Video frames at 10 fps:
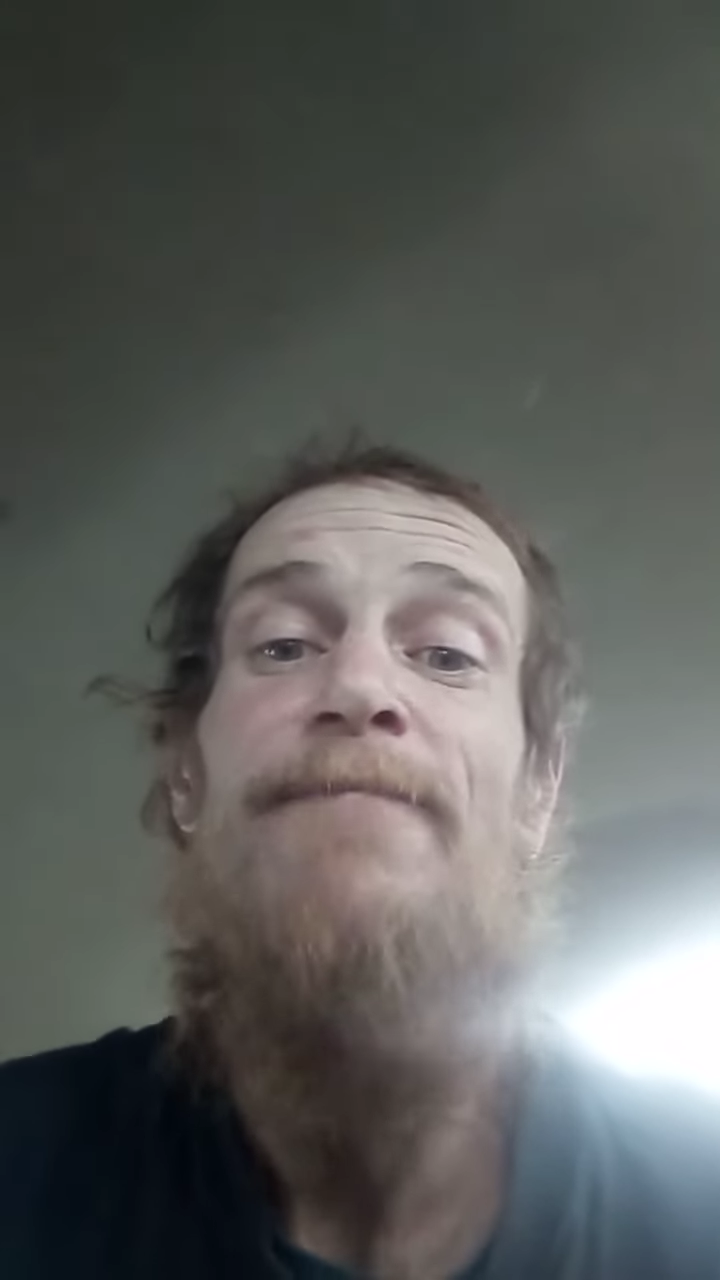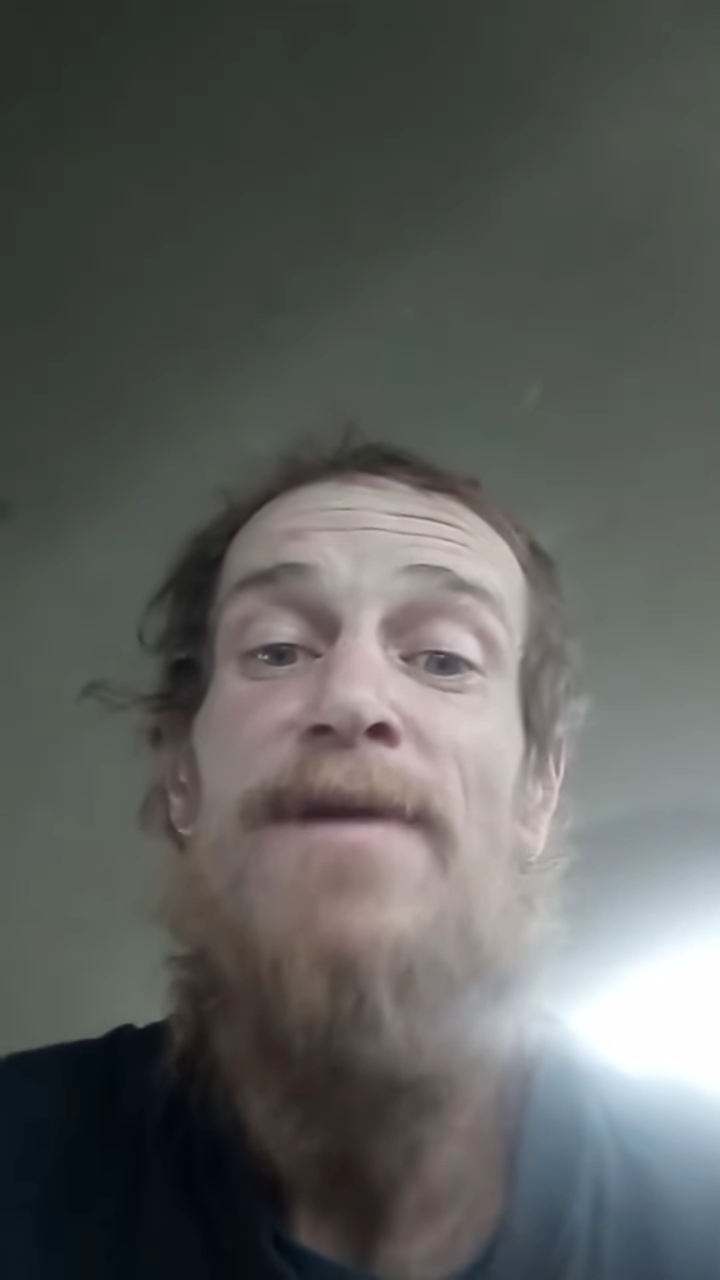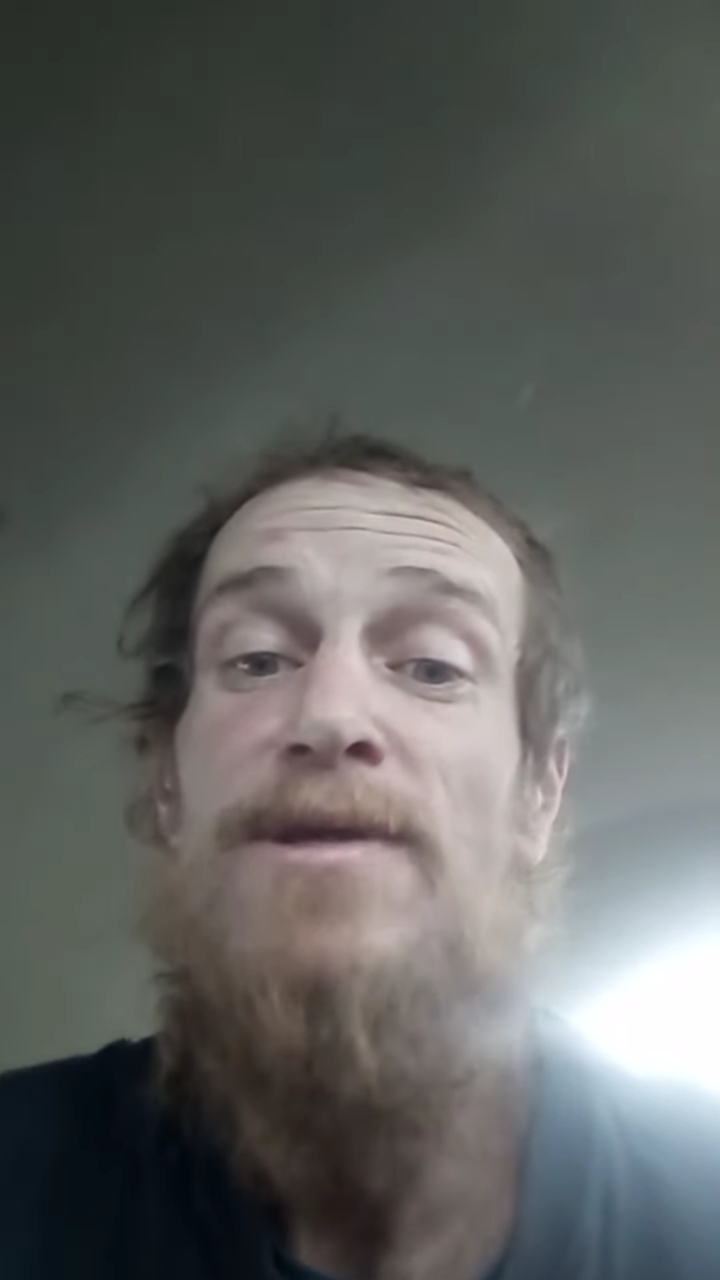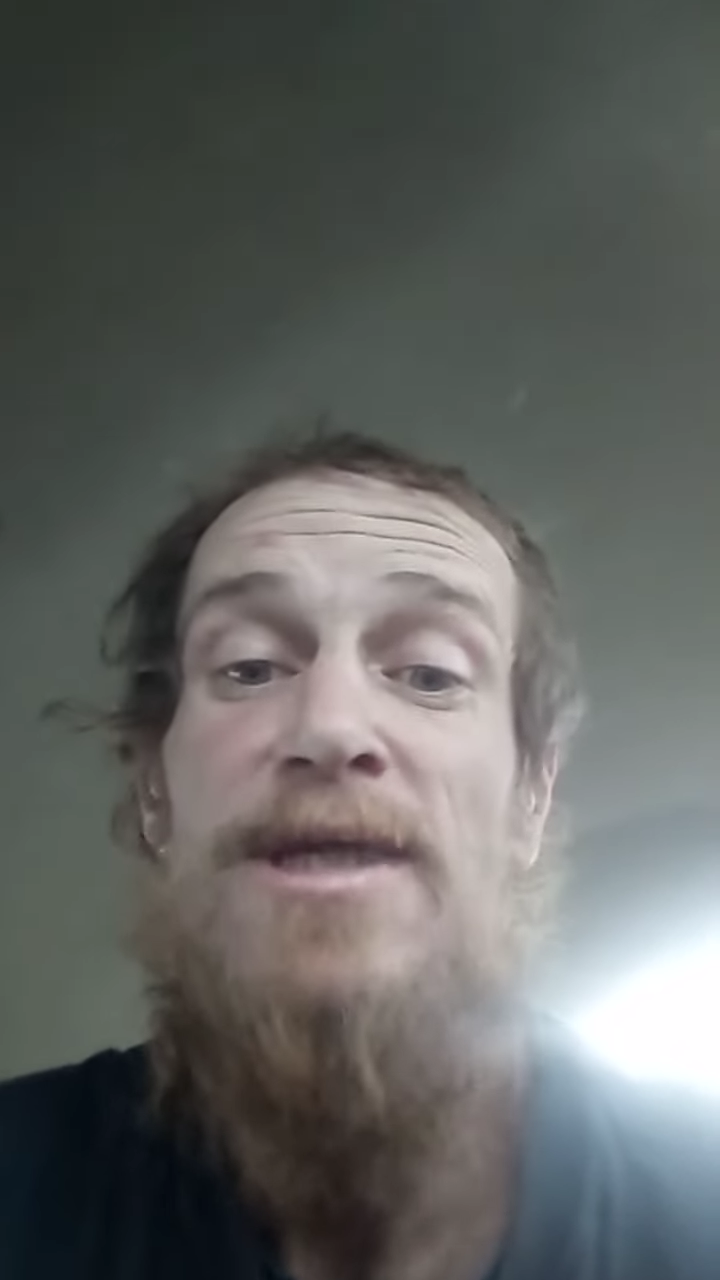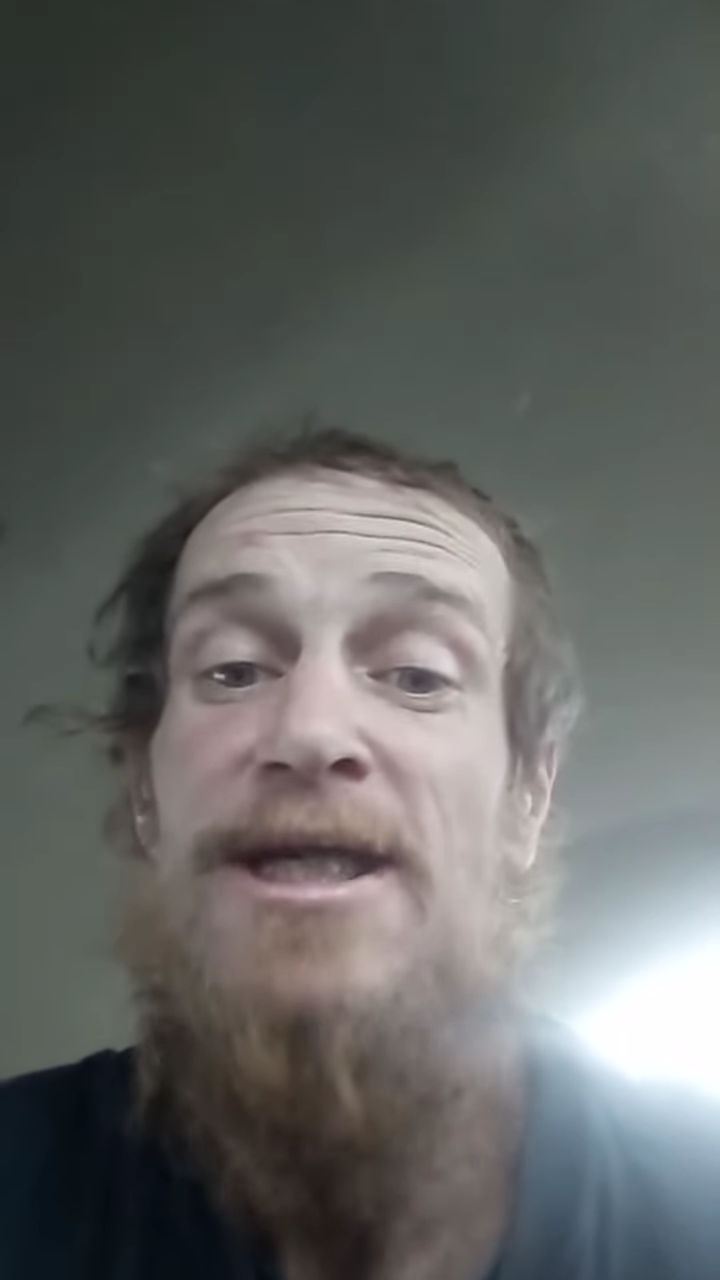
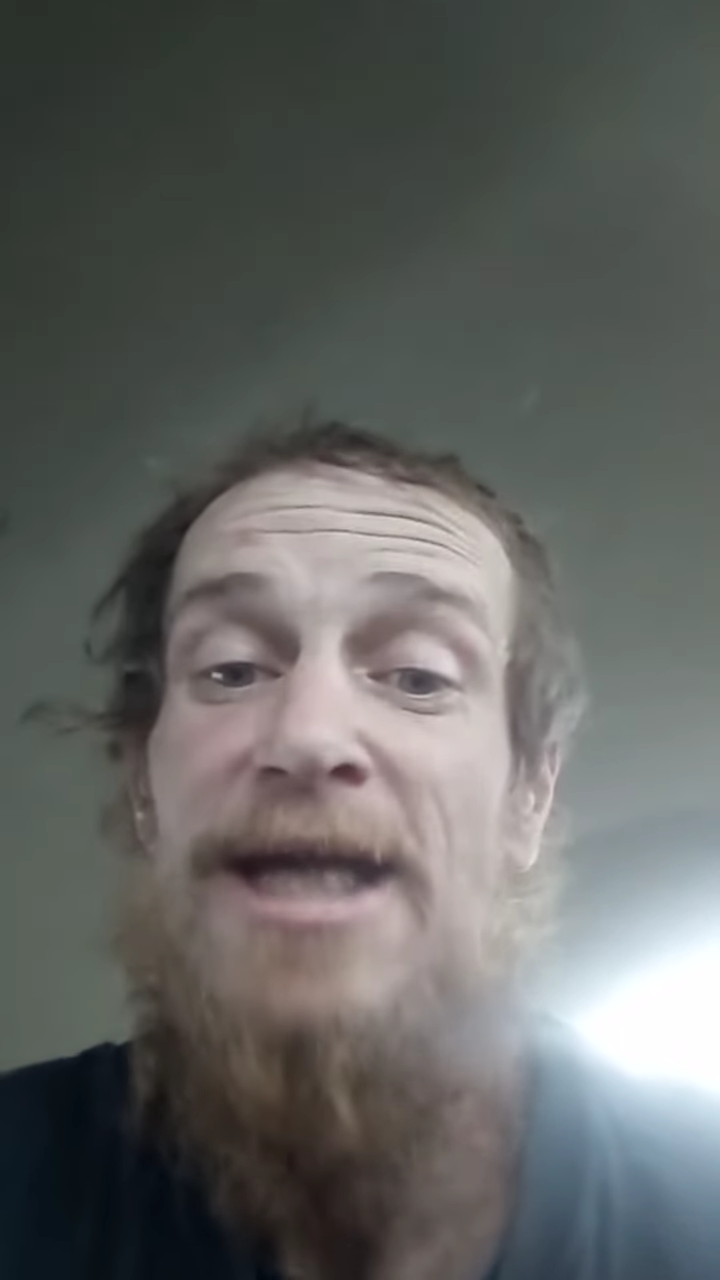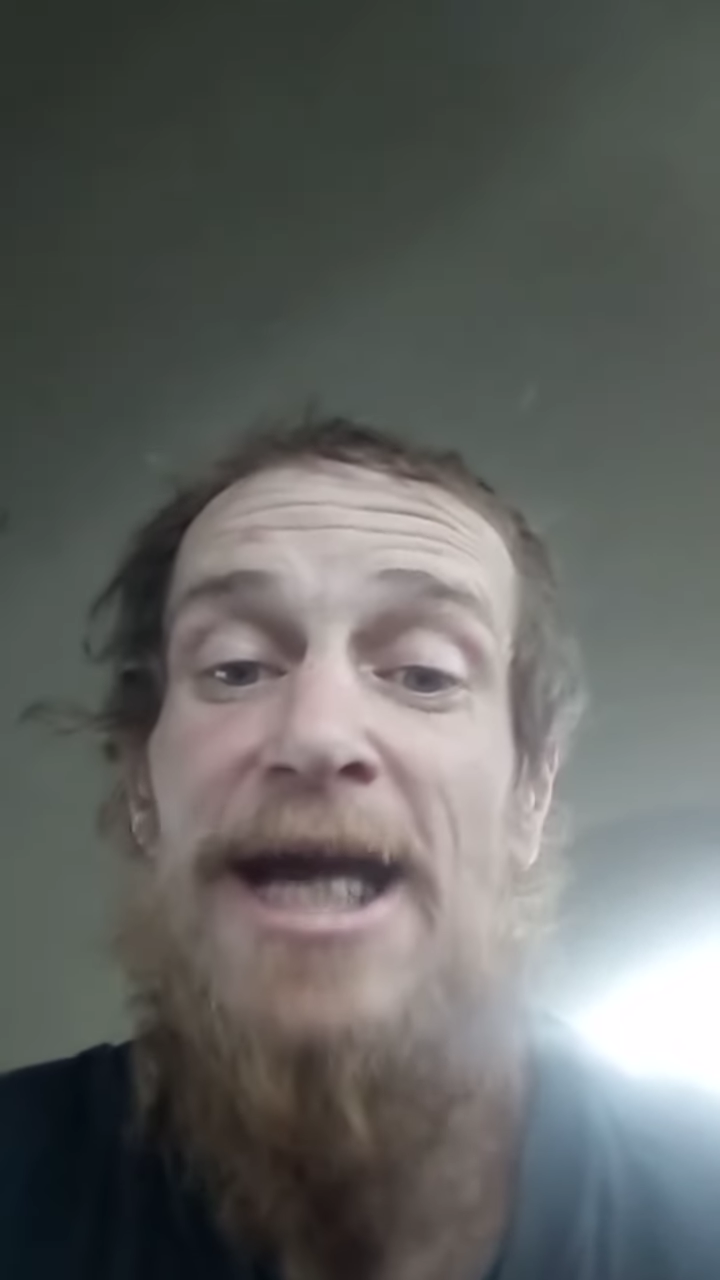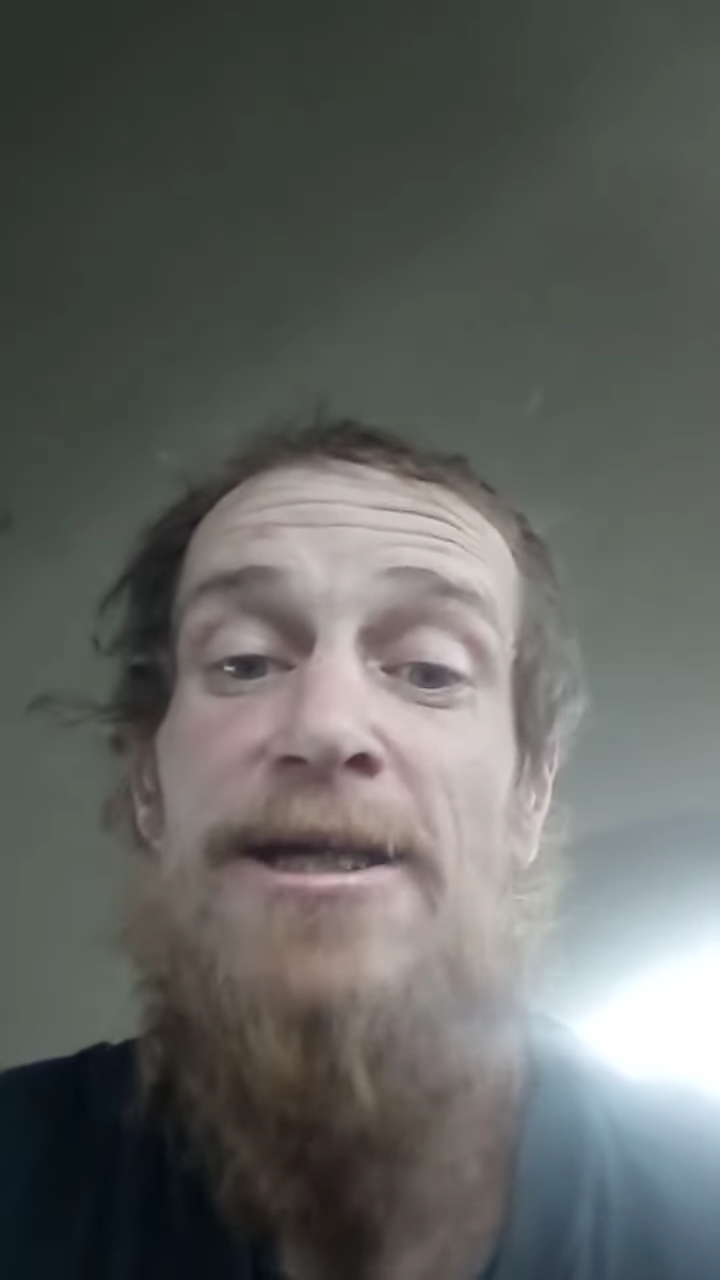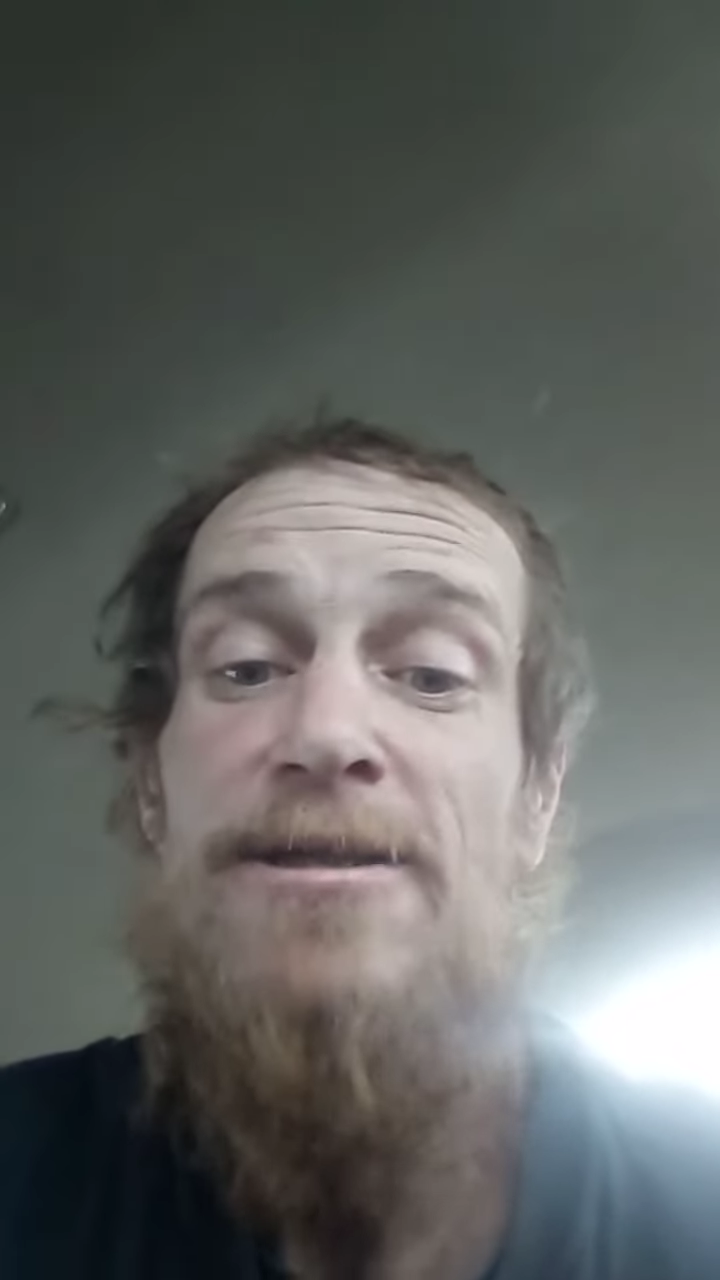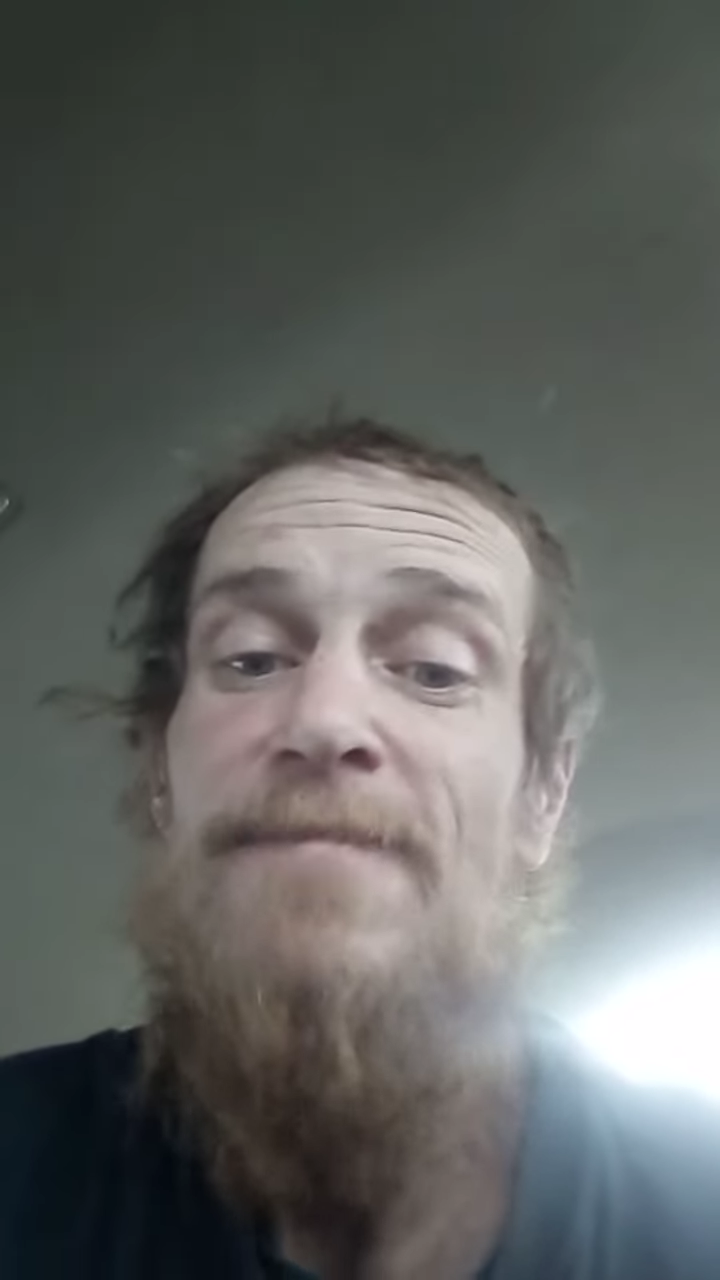Peterson
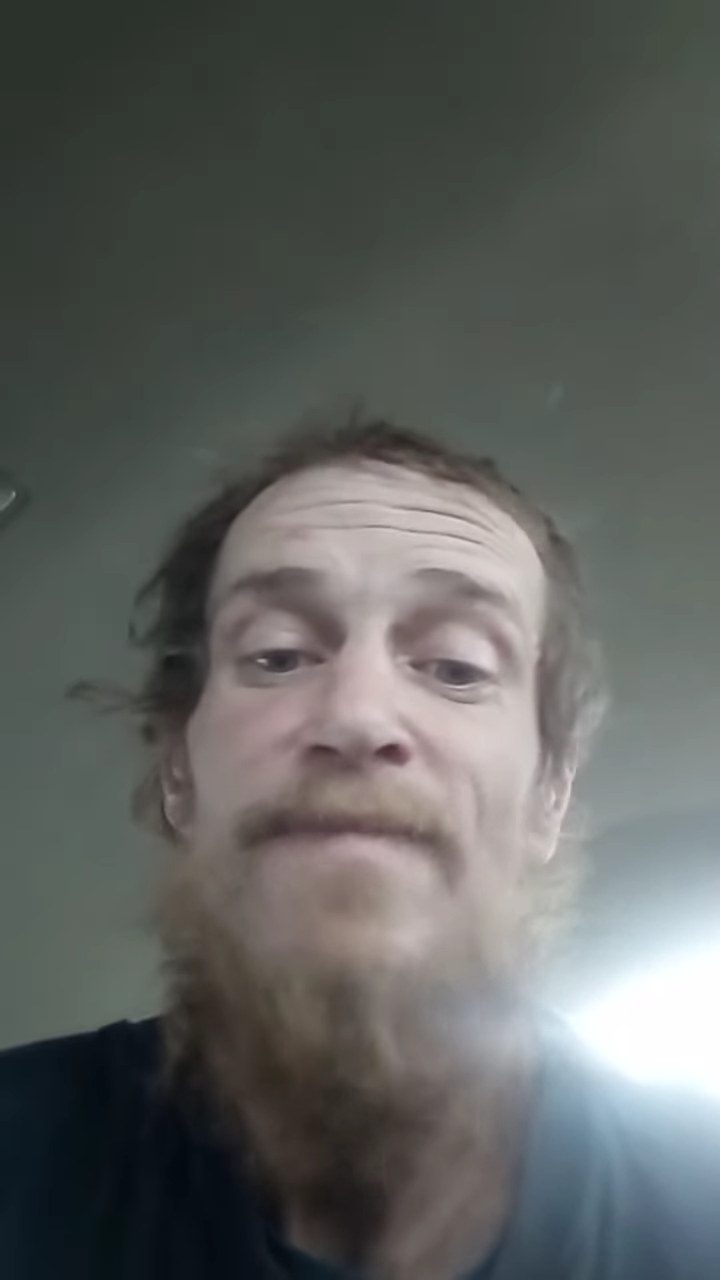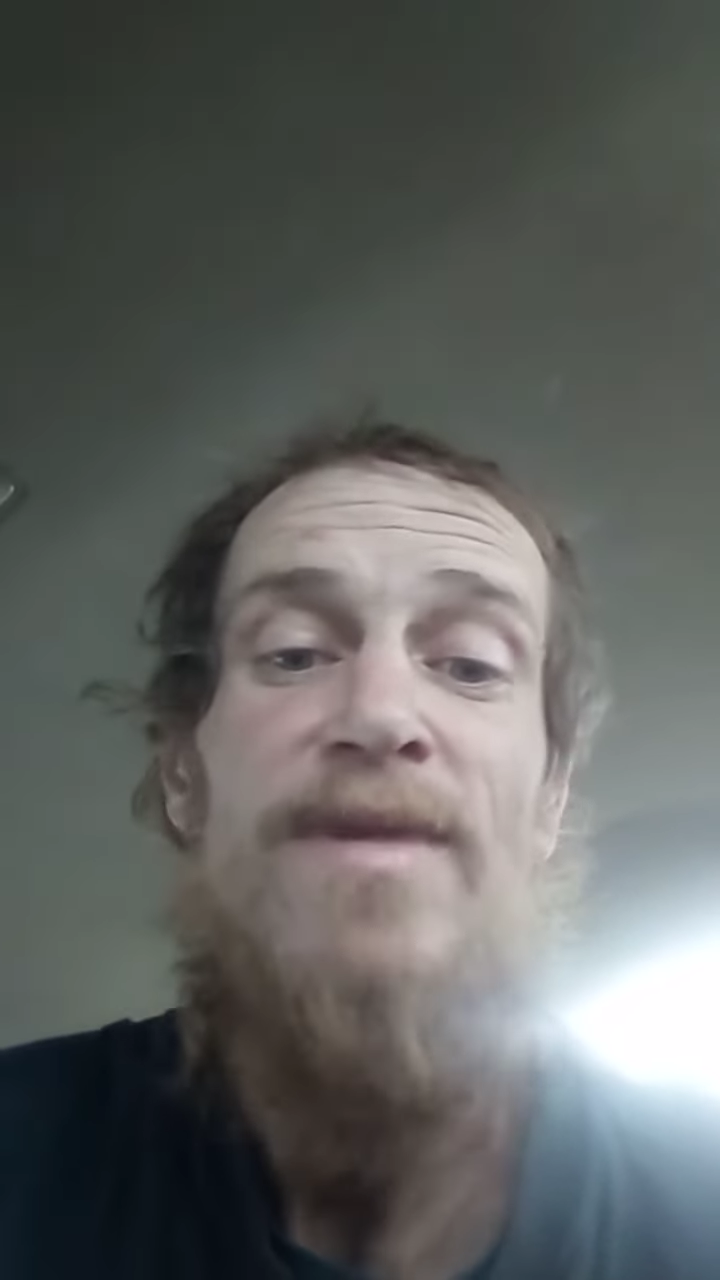case.